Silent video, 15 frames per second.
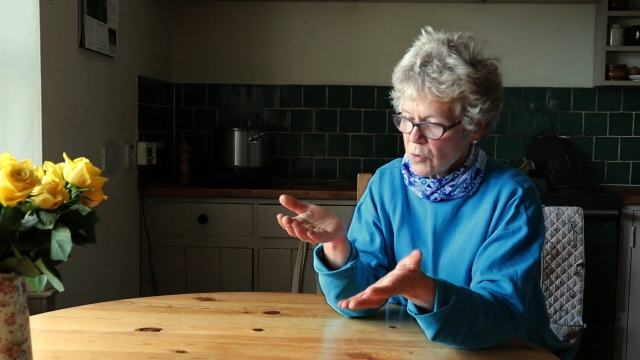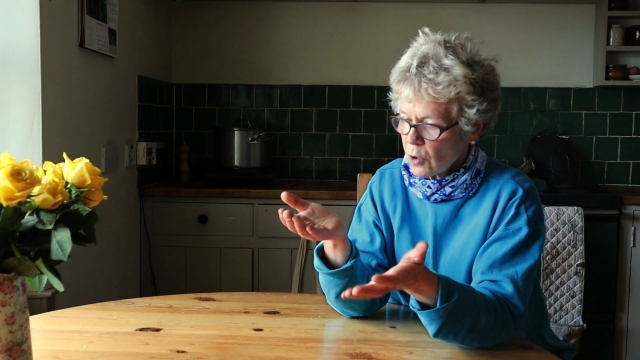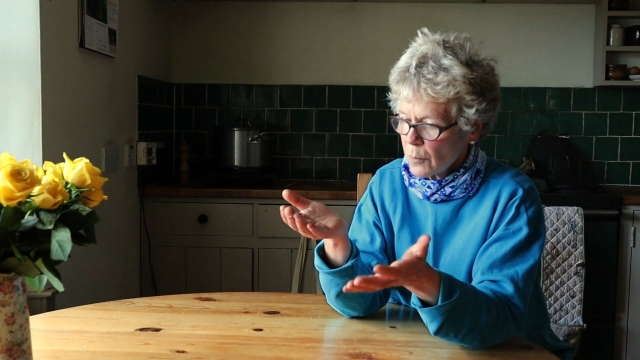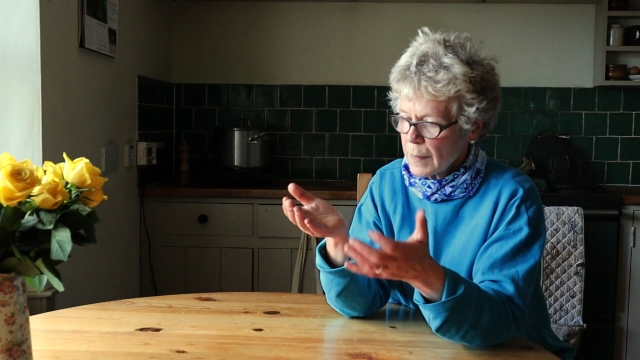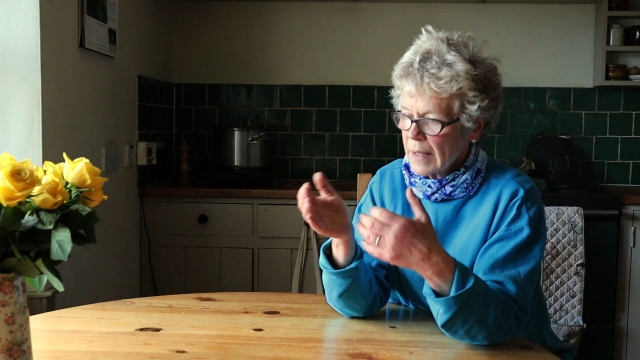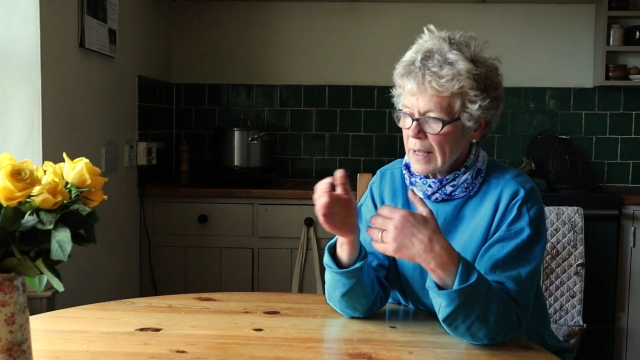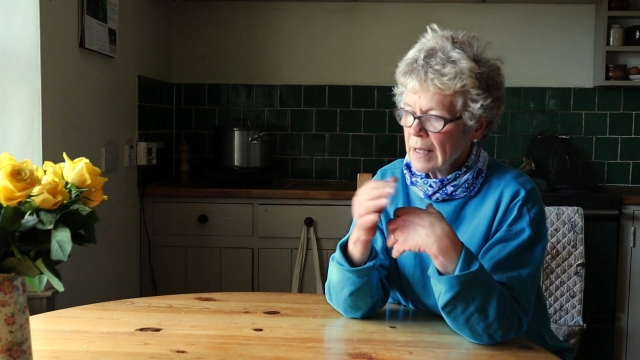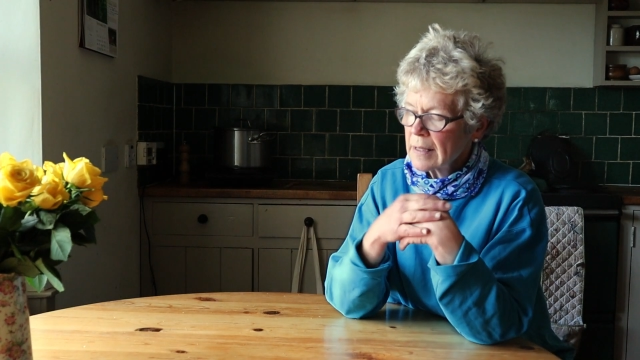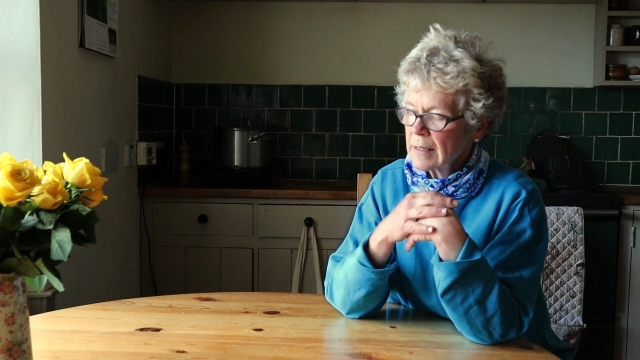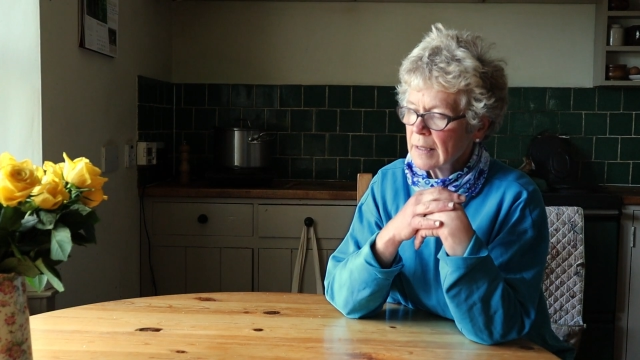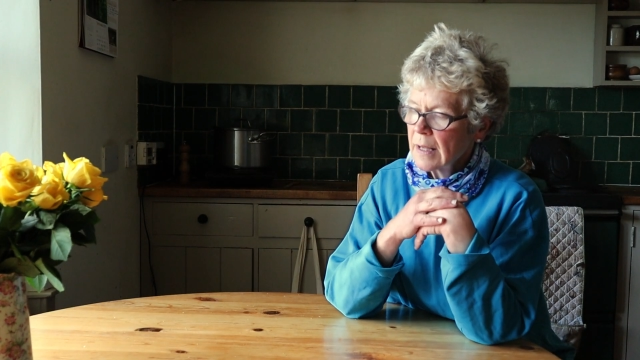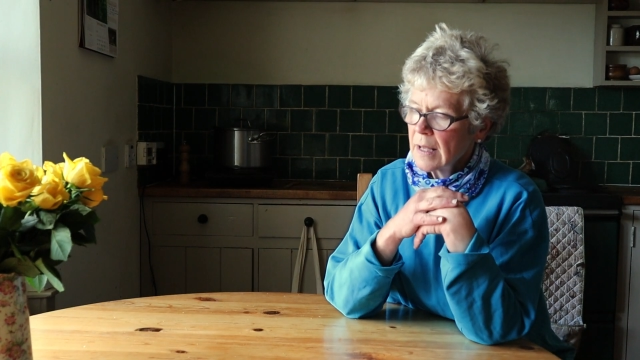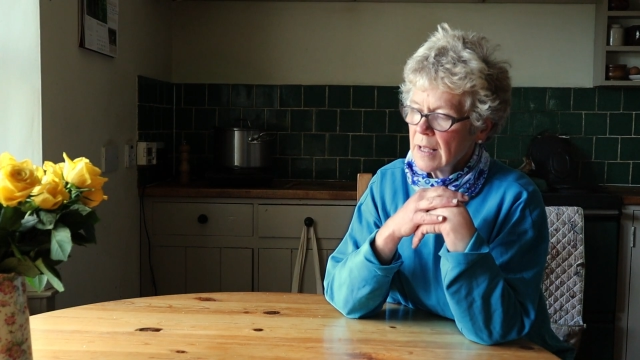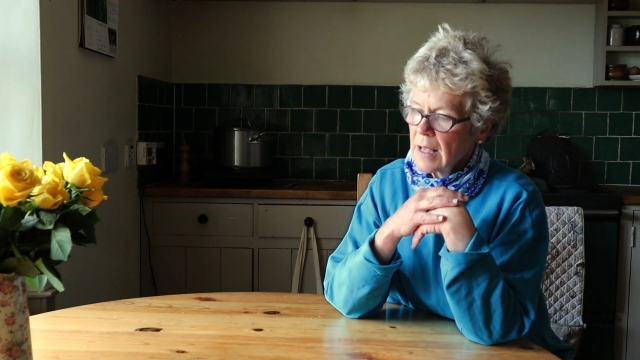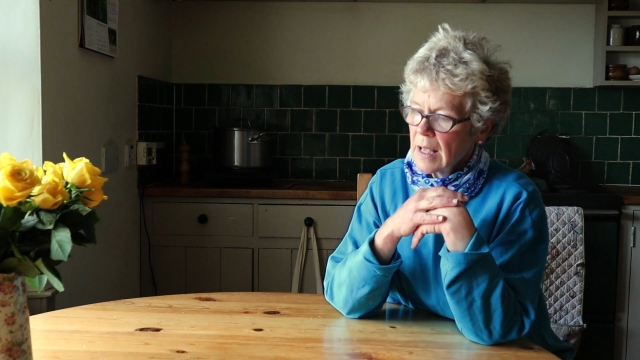
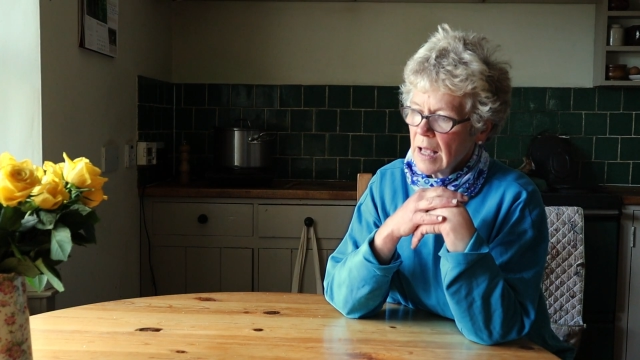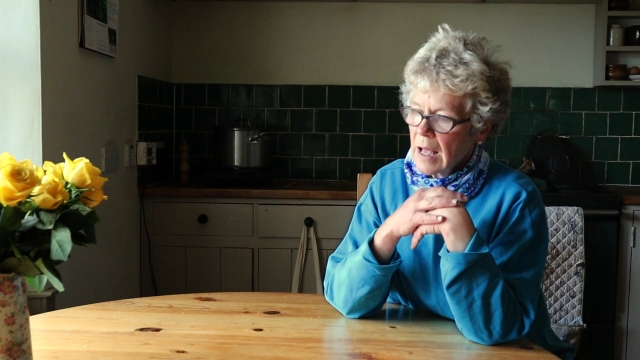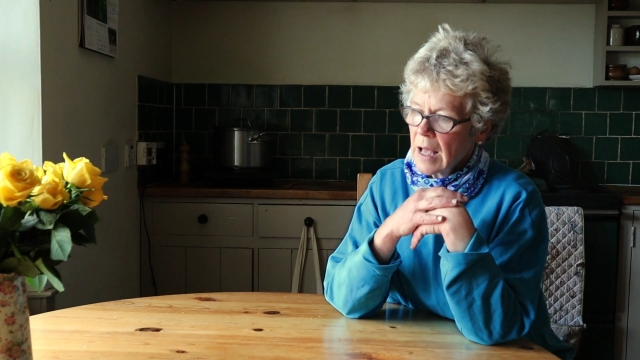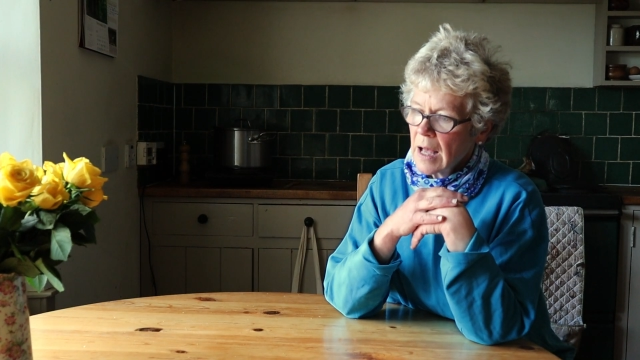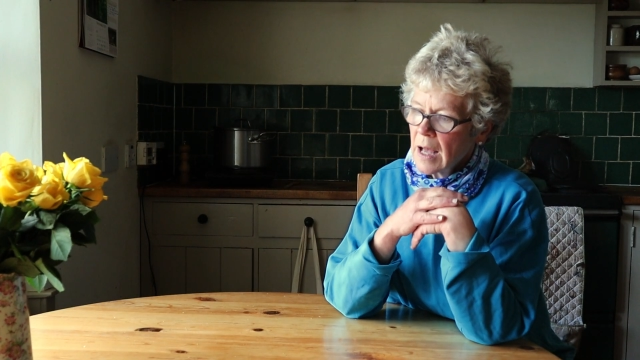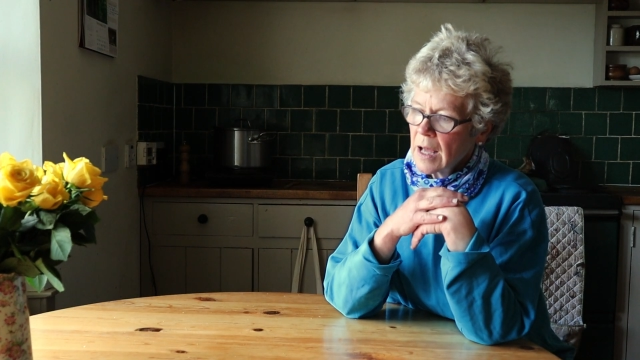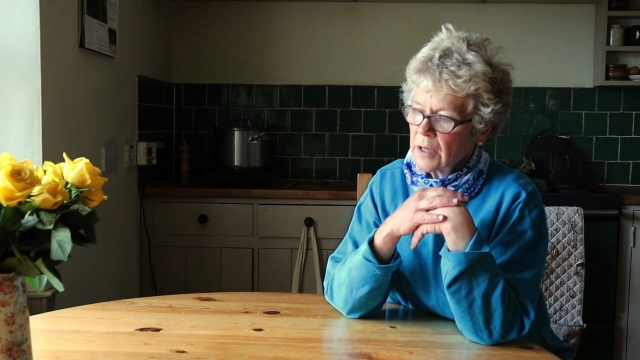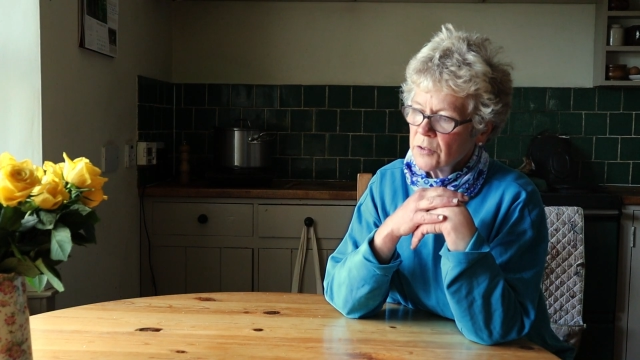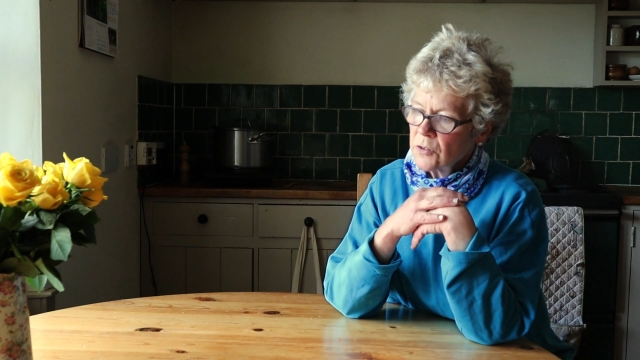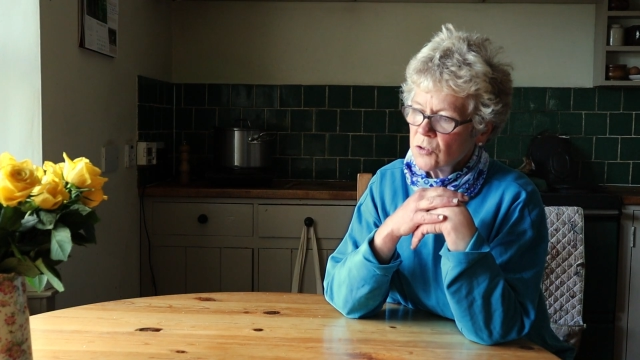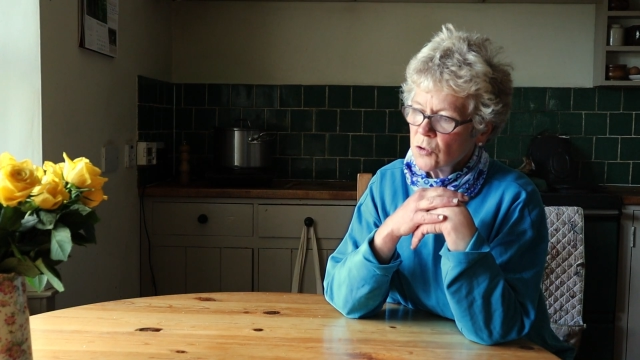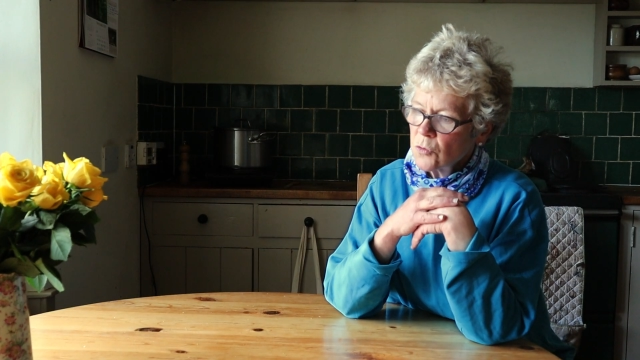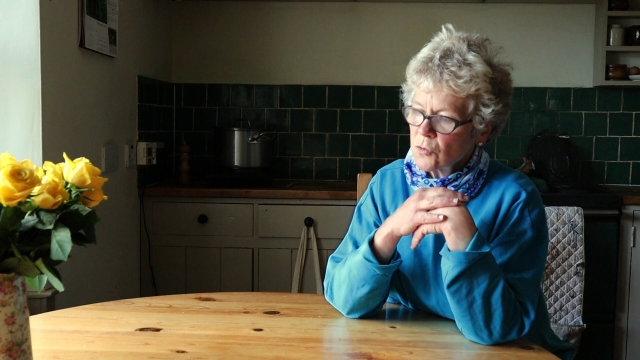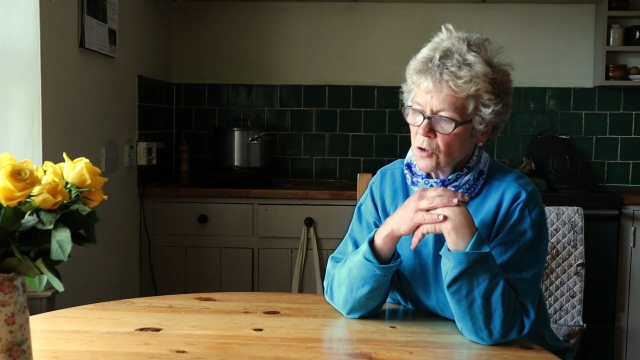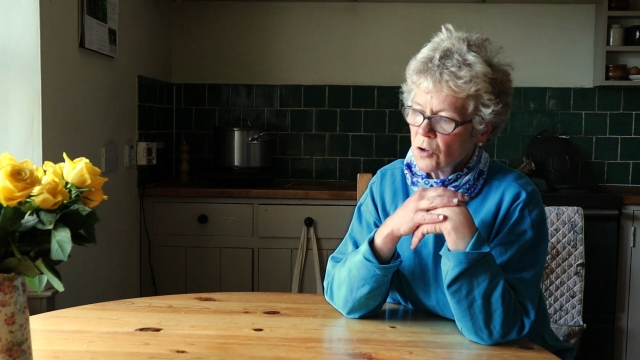cropping and
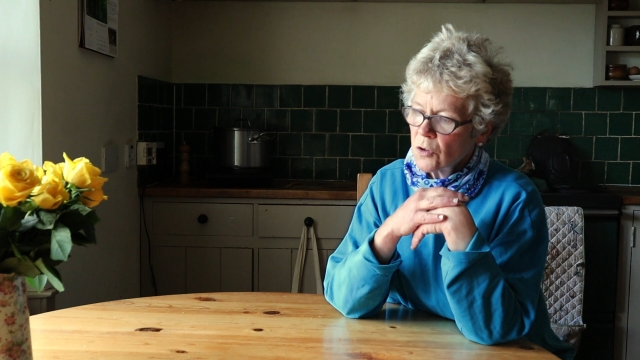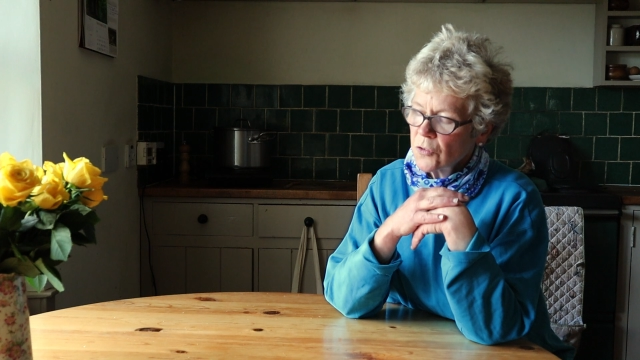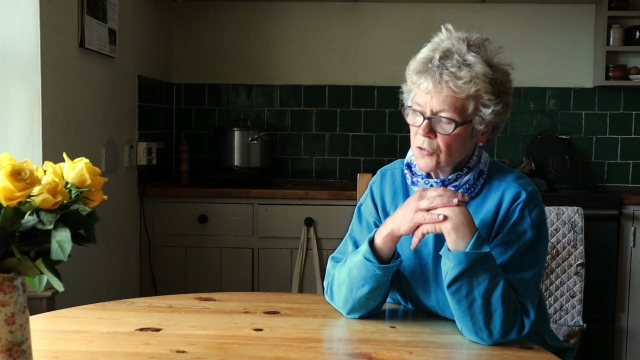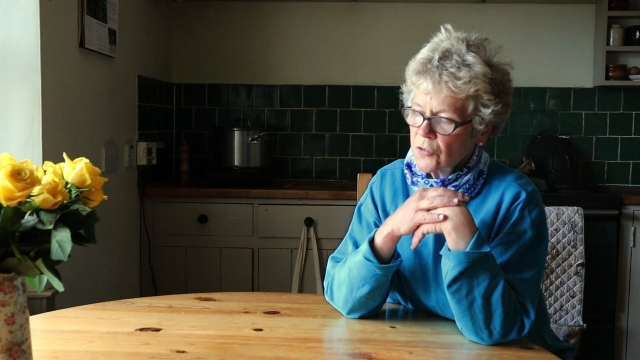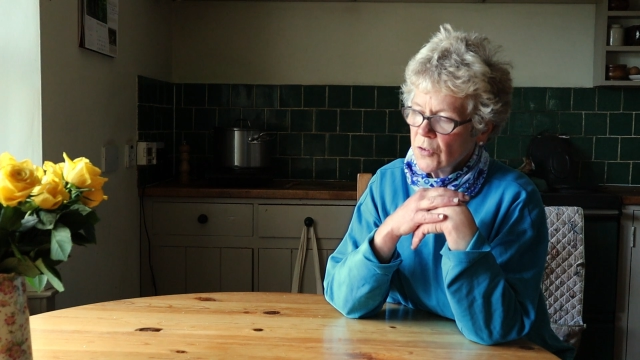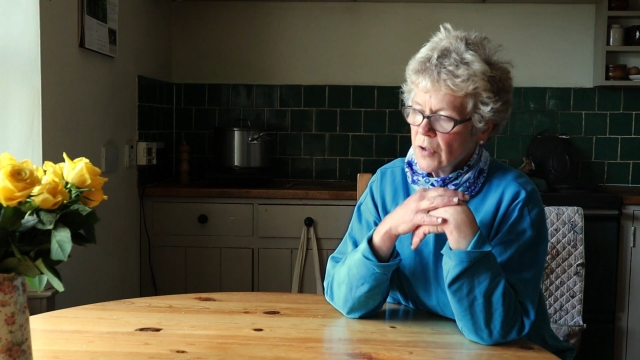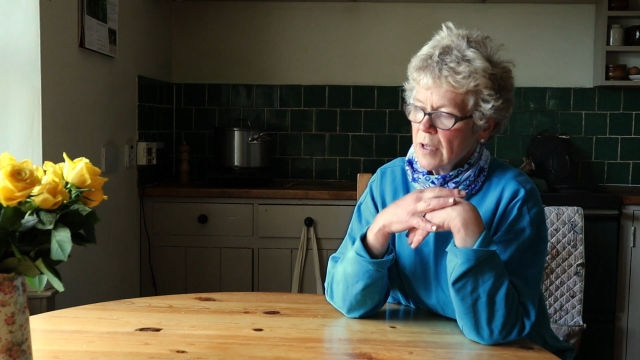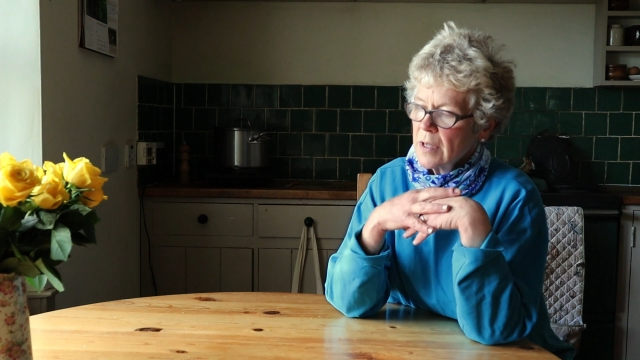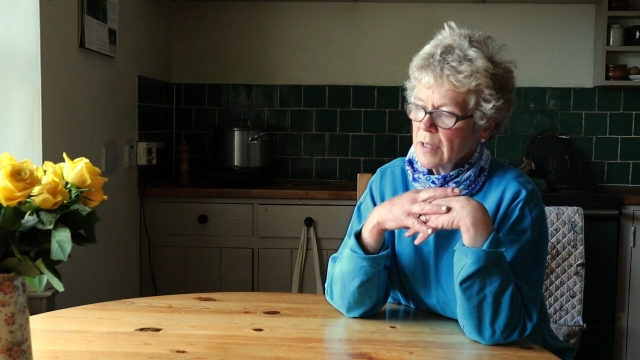you've got